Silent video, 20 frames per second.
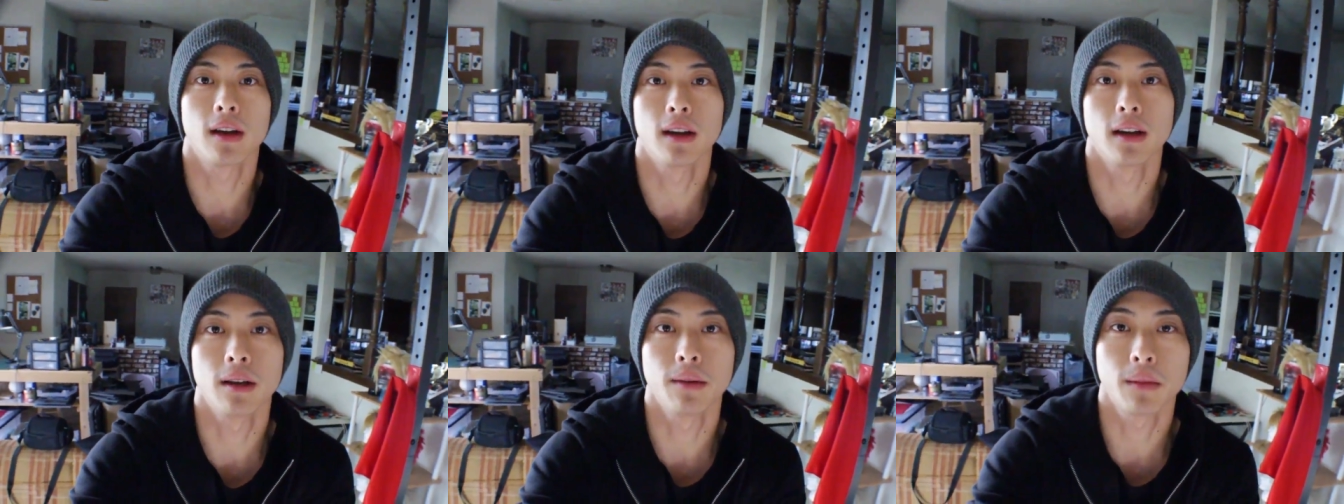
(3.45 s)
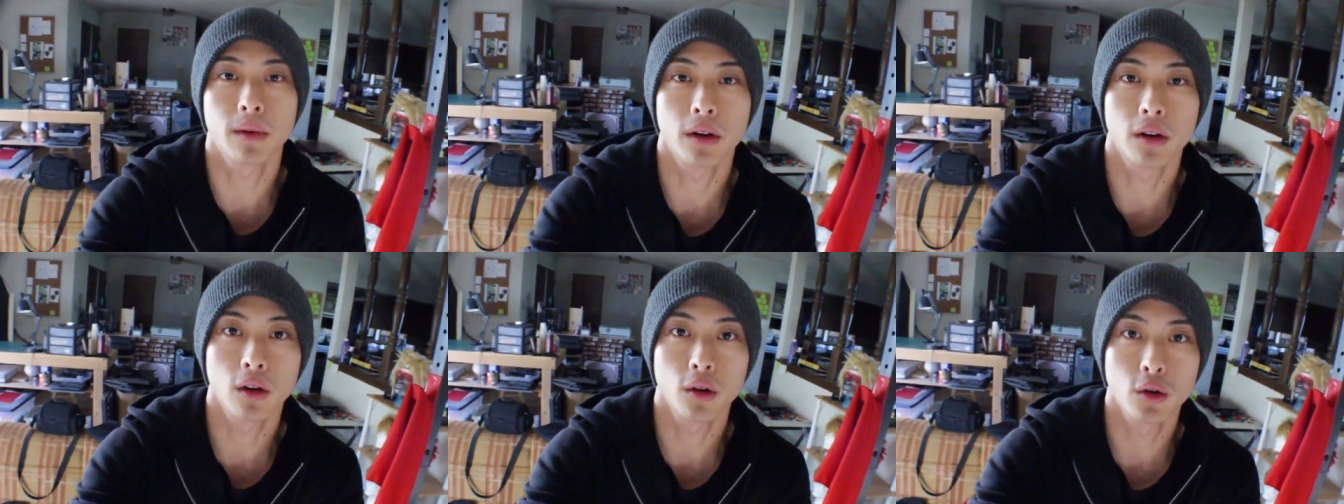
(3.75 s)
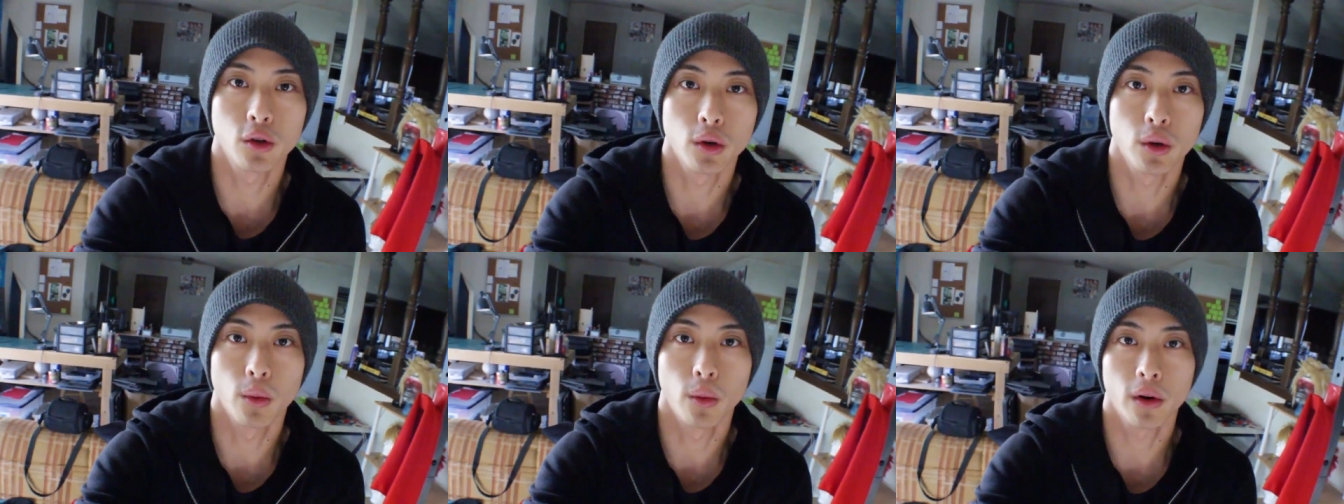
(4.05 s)
I'm gonna
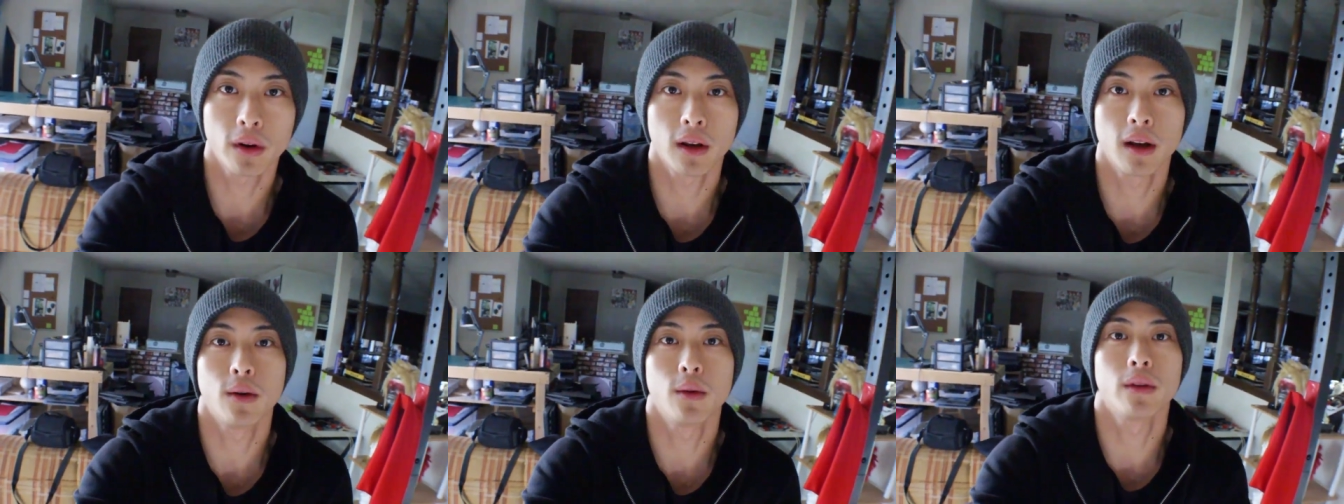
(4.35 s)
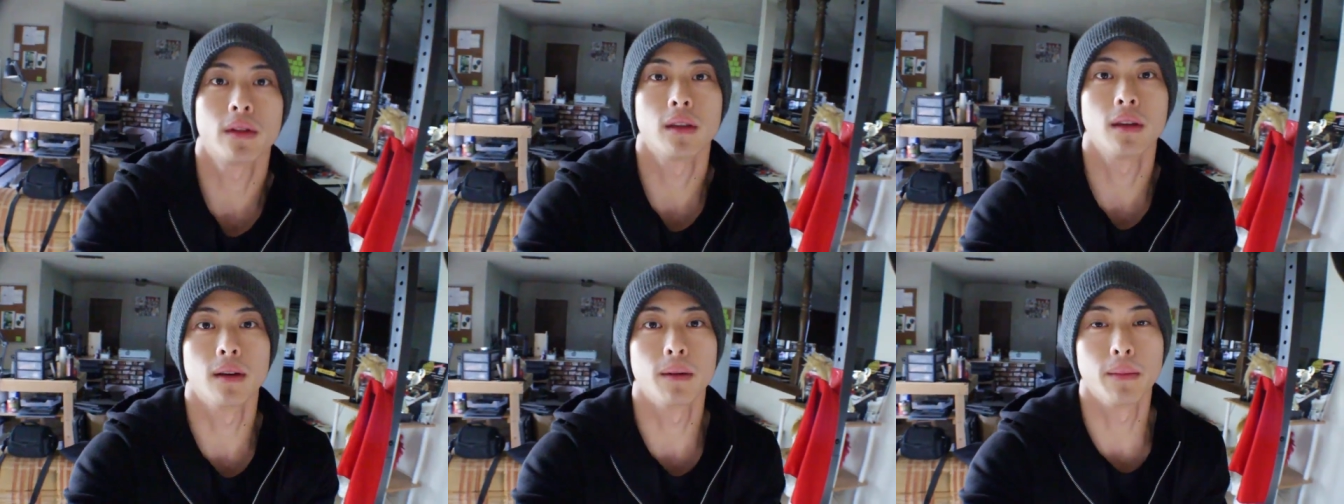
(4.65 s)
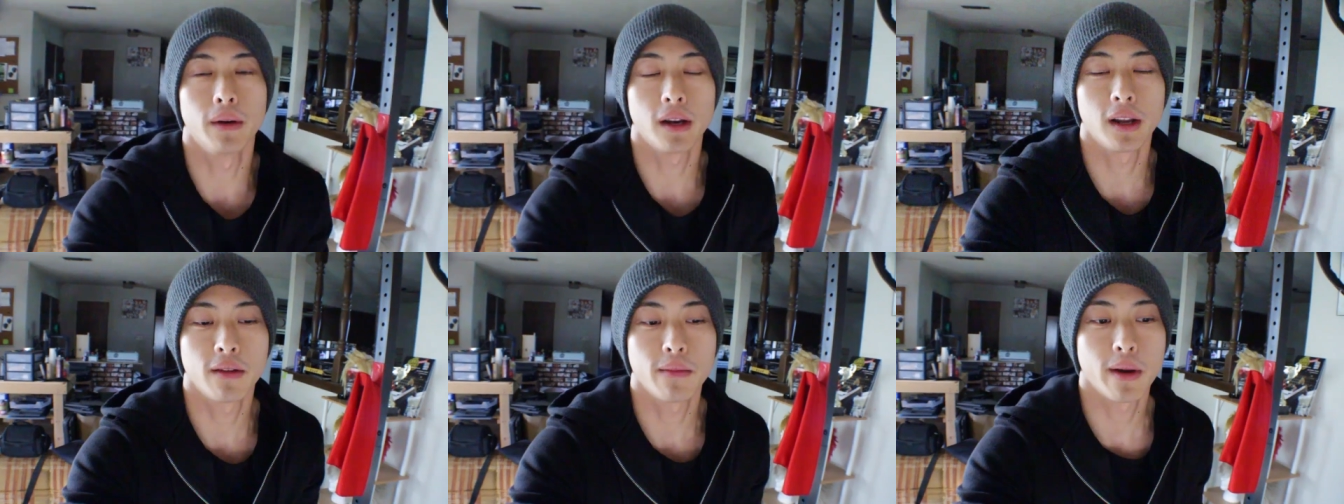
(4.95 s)
go do a workout with a
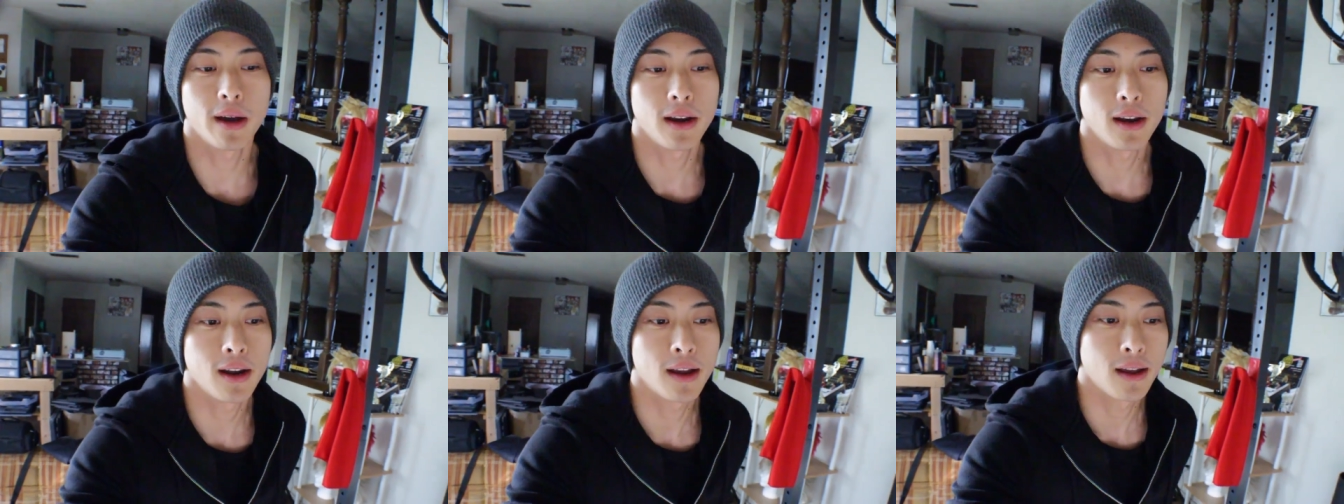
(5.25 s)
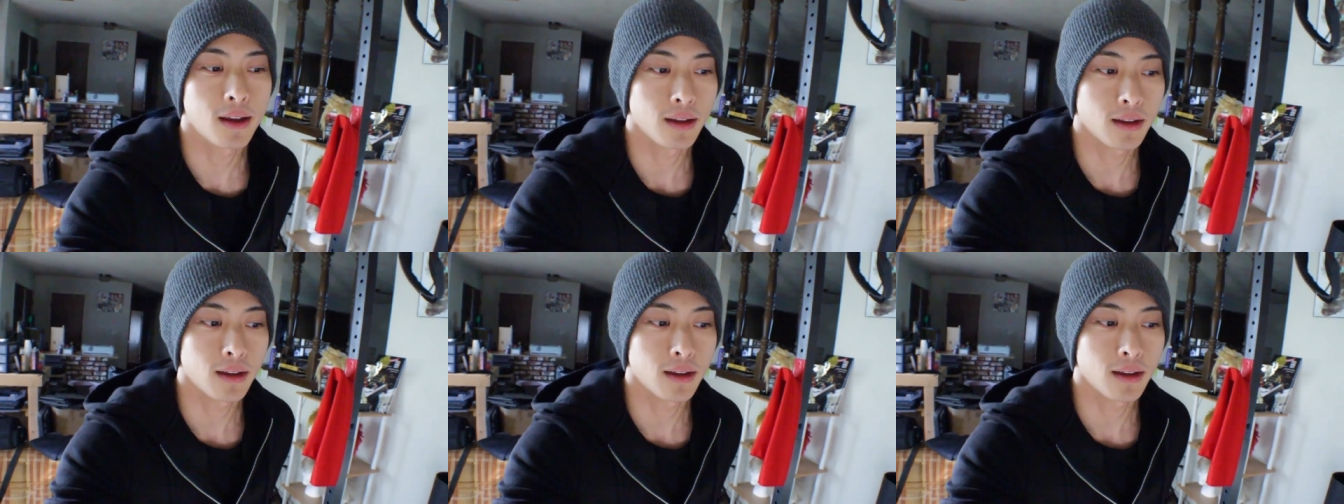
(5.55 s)
buddy of mine.